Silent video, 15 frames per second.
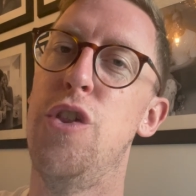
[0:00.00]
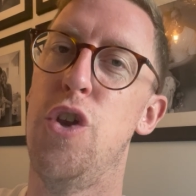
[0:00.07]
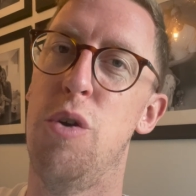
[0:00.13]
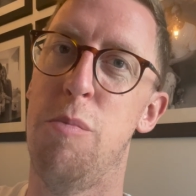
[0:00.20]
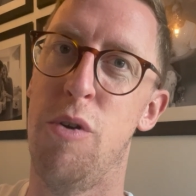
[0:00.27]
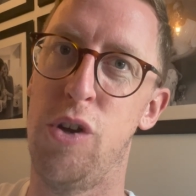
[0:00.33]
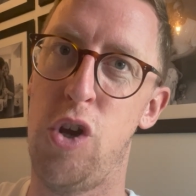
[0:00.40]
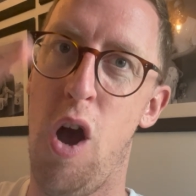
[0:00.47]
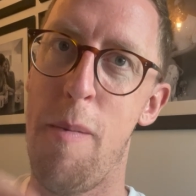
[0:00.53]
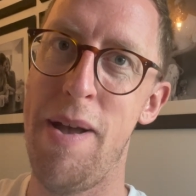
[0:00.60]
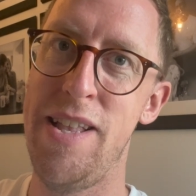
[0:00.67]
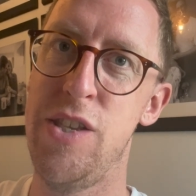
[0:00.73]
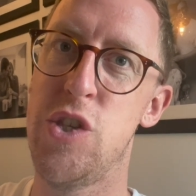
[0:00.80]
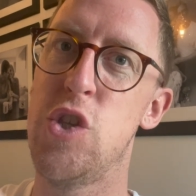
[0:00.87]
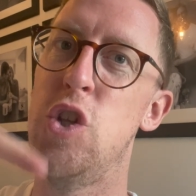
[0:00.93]
the number of
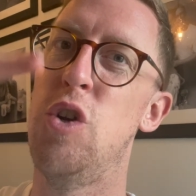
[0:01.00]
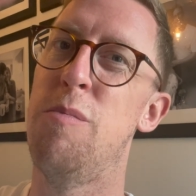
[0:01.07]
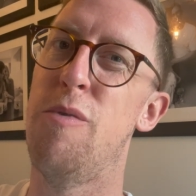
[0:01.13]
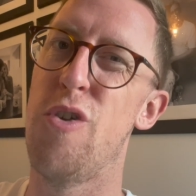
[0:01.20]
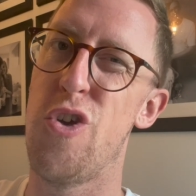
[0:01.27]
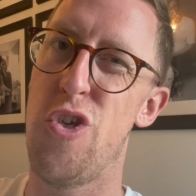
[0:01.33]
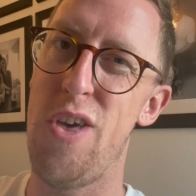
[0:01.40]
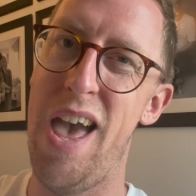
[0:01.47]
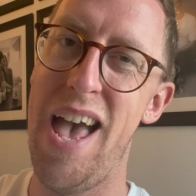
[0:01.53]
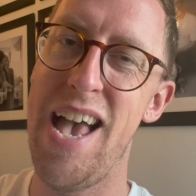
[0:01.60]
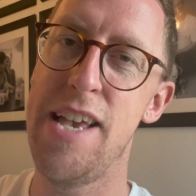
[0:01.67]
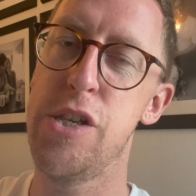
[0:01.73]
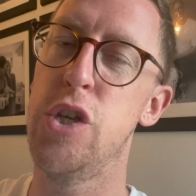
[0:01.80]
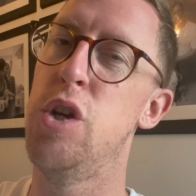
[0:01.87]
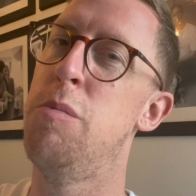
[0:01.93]
comments, the number of
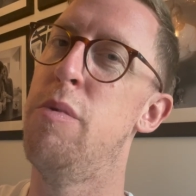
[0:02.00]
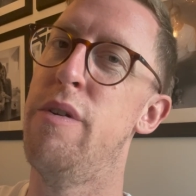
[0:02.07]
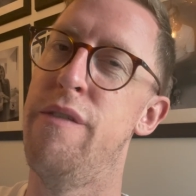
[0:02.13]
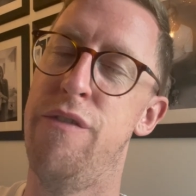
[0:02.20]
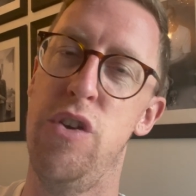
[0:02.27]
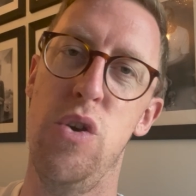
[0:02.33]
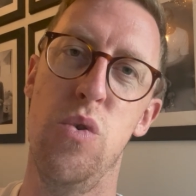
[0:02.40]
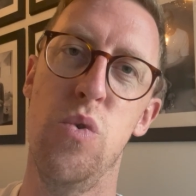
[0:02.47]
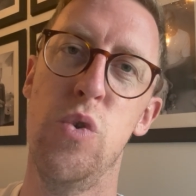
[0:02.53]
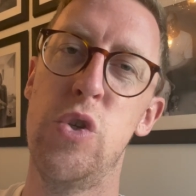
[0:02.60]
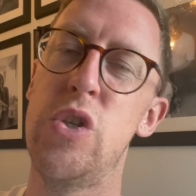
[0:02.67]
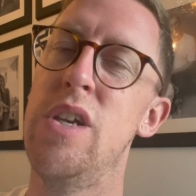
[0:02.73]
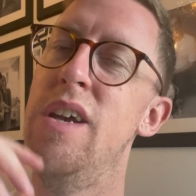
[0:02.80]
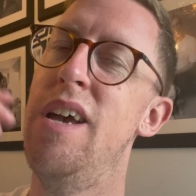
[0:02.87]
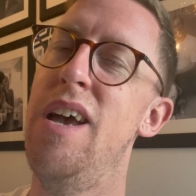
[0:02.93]
shares, the number of
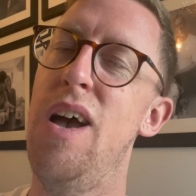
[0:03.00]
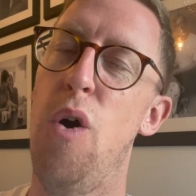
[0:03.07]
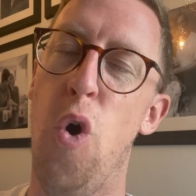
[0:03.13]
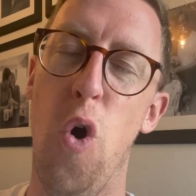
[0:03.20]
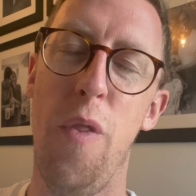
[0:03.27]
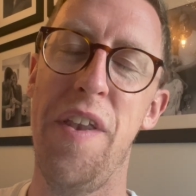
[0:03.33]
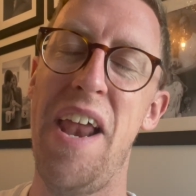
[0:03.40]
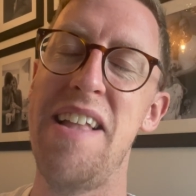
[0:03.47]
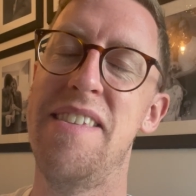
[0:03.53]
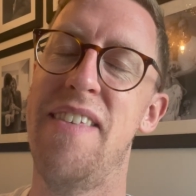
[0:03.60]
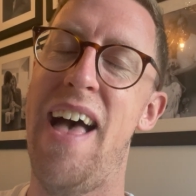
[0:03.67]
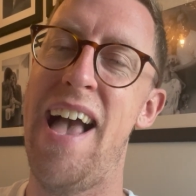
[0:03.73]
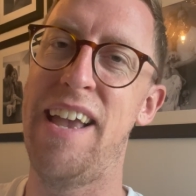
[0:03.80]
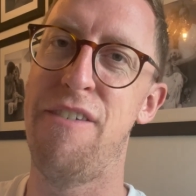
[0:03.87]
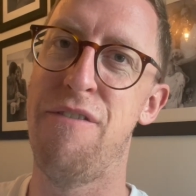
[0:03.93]
views, all the data
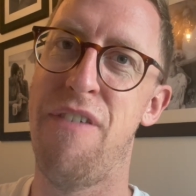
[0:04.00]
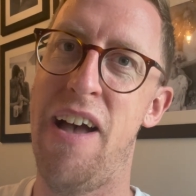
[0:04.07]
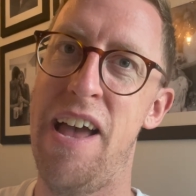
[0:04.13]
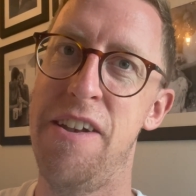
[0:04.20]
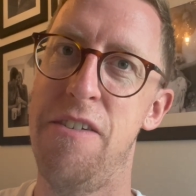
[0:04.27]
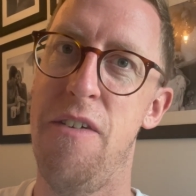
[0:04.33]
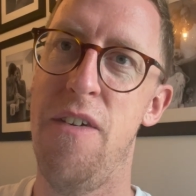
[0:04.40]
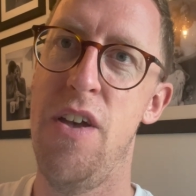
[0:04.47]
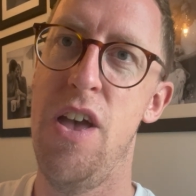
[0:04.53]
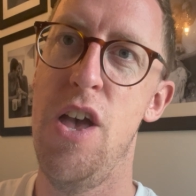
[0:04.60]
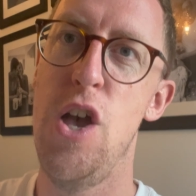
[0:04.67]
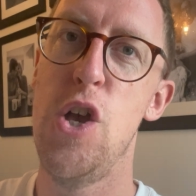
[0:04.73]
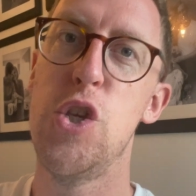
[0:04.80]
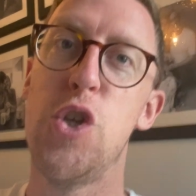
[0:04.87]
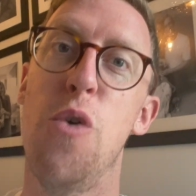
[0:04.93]
that I can find.
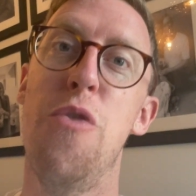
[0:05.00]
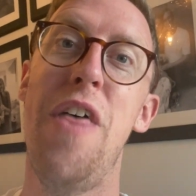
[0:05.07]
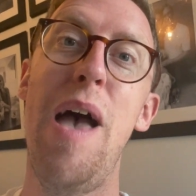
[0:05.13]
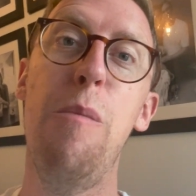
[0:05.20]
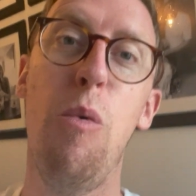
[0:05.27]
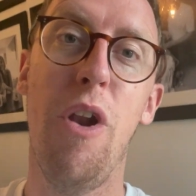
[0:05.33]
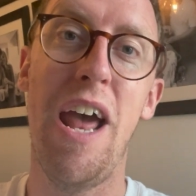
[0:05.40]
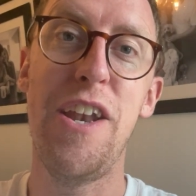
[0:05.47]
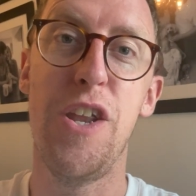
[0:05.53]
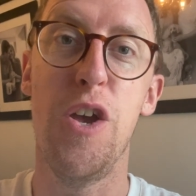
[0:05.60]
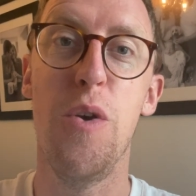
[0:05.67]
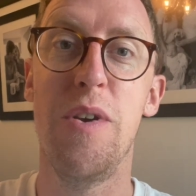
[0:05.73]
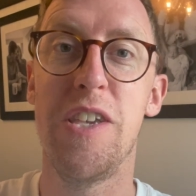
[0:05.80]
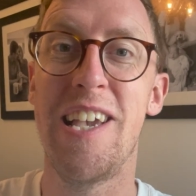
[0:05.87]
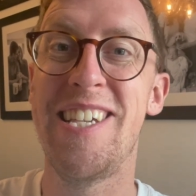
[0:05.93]
So then what I
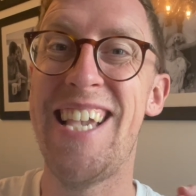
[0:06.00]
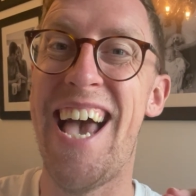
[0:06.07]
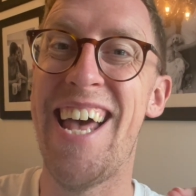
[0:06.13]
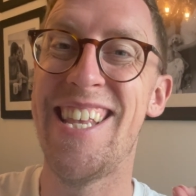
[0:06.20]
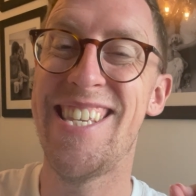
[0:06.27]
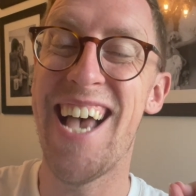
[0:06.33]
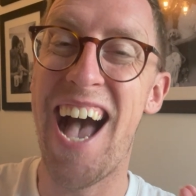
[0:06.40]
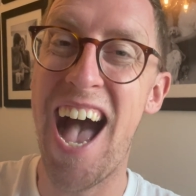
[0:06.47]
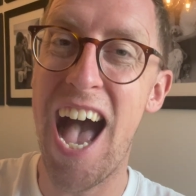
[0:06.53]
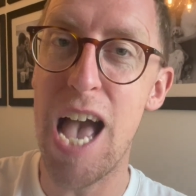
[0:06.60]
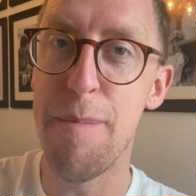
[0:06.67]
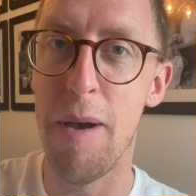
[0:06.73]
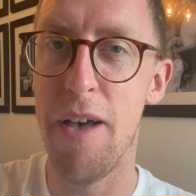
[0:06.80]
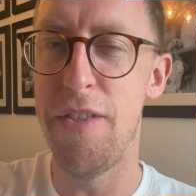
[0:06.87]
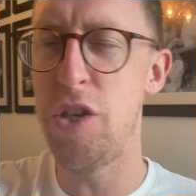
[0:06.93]
do is I set a
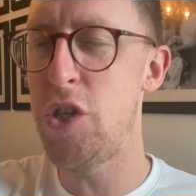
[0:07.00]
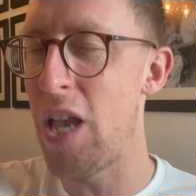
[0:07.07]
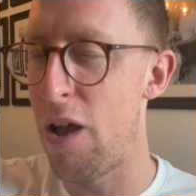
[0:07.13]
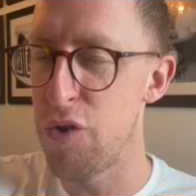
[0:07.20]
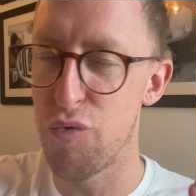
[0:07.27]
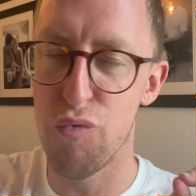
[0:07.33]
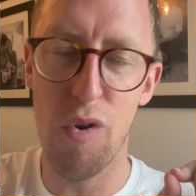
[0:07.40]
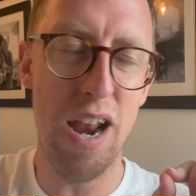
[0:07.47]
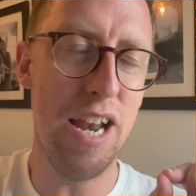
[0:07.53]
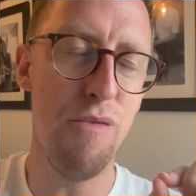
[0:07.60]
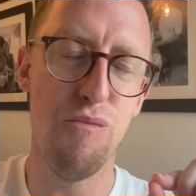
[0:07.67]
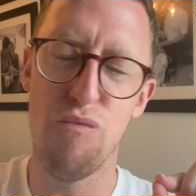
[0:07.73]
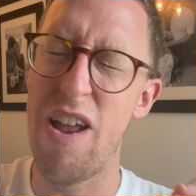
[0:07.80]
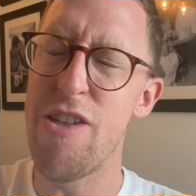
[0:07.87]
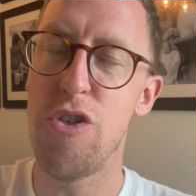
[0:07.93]
timer. This sounds really
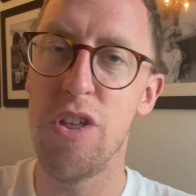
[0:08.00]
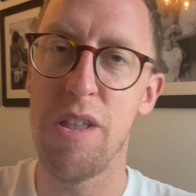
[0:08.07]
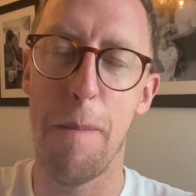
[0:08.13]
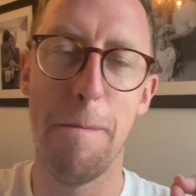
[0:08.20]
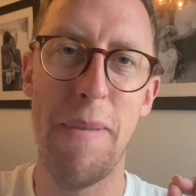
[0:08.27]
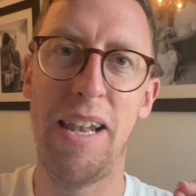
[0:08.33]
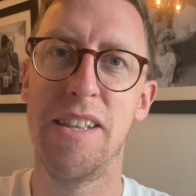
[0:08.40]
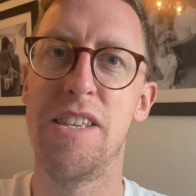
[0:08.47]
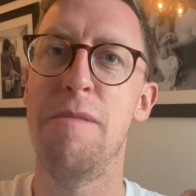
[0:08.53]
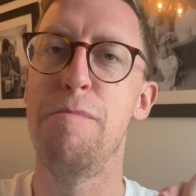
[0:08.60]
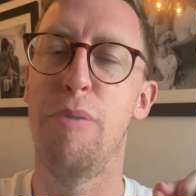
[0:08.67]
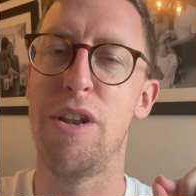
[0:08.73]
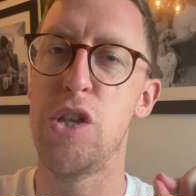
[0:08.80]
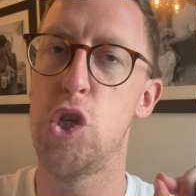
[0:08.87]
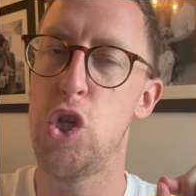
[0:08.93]
rigid and militant,
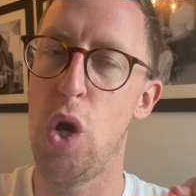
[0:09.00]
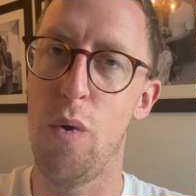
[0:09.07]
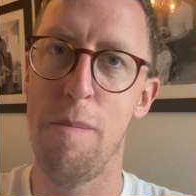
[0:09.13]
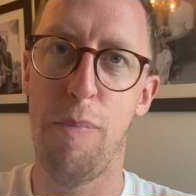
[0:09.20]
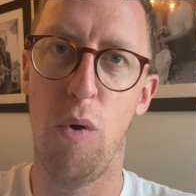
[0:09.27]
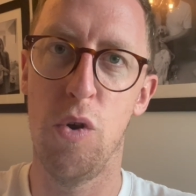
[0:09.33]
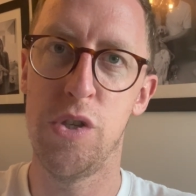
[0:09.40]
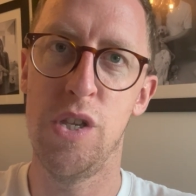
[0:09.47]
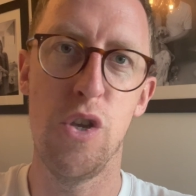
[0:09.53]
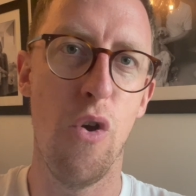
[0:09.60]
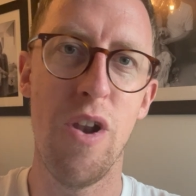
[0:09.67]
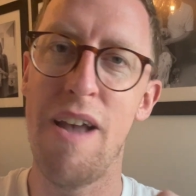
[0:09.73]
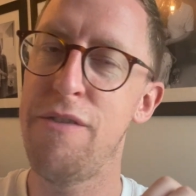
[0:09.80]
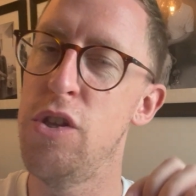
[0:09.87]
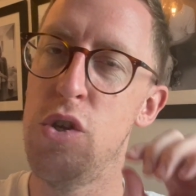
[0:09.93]
but it's so important. You
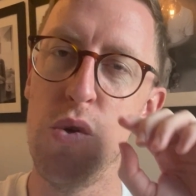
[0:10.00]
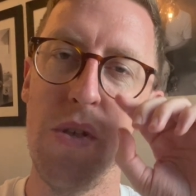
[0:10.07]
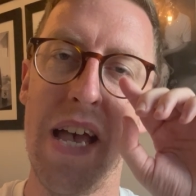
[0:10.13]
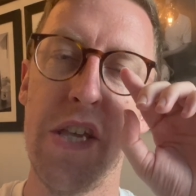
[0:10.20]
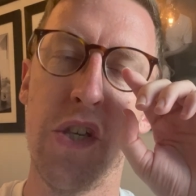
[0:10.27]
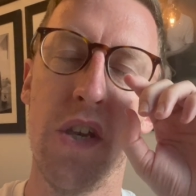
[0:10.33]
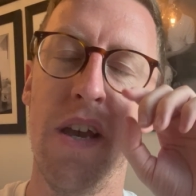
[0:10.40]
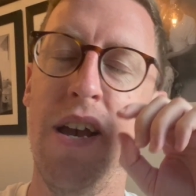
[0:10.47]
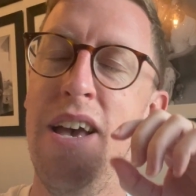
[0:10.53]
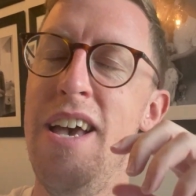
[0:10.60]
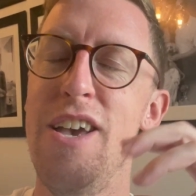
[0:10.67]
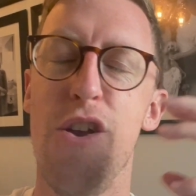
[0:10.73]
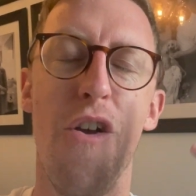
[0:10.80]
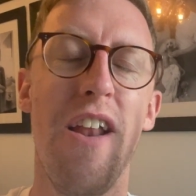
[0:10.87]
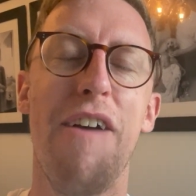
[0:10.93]
only have to do this.
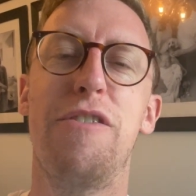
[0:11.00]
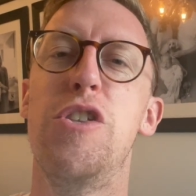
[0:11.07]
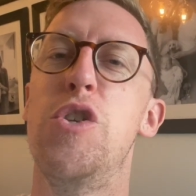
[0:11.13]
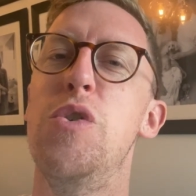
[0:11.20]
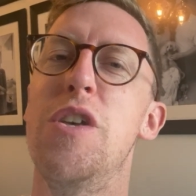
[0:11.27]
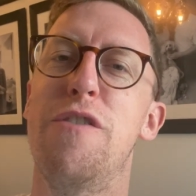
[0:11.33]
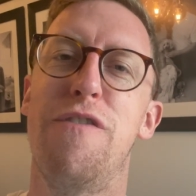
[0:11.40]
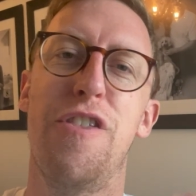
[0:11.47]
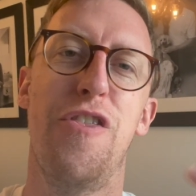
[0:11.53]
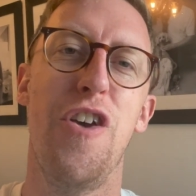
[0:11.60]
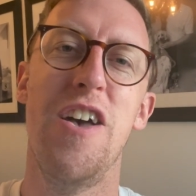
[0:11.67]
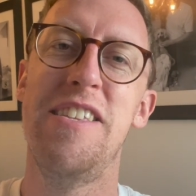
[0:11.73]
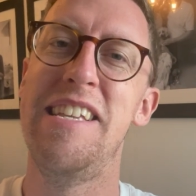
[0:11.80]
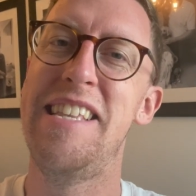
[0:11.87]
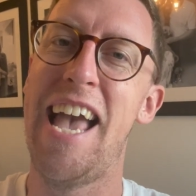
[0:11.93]
You only have to do this for
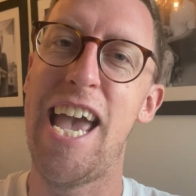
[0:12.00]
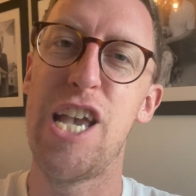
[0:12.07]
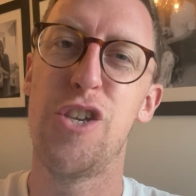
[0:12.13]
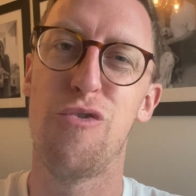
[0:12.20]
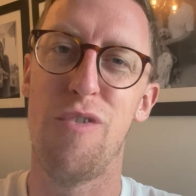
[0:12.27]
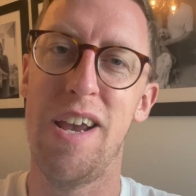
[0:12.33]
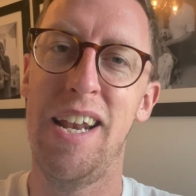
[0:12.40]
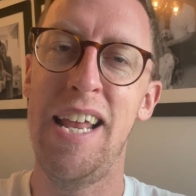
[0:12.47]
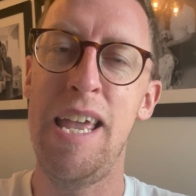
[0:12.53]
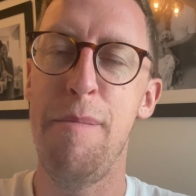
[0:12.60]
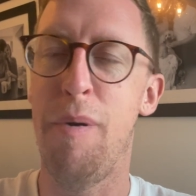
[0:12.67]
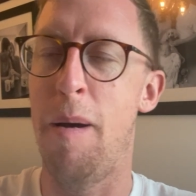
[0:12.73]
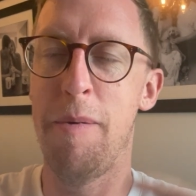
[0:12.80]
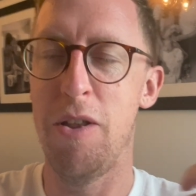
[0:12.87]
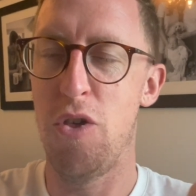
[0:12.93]
thirty days, really,
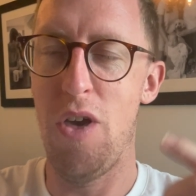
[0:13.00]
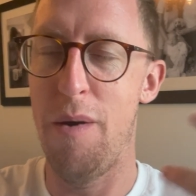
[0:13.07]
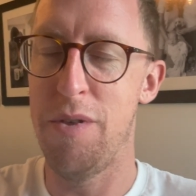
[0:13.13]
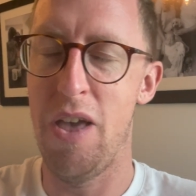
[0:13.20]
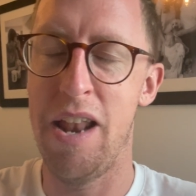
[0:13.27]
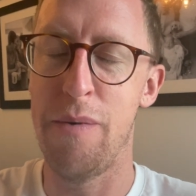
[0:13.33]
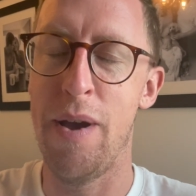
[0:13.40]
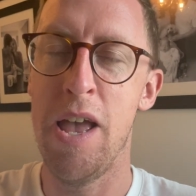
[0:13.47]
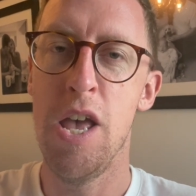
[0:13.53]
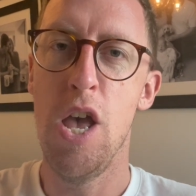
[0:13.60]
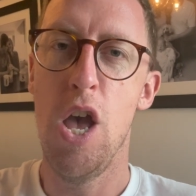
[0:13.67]
but I'm going to share with you anyway.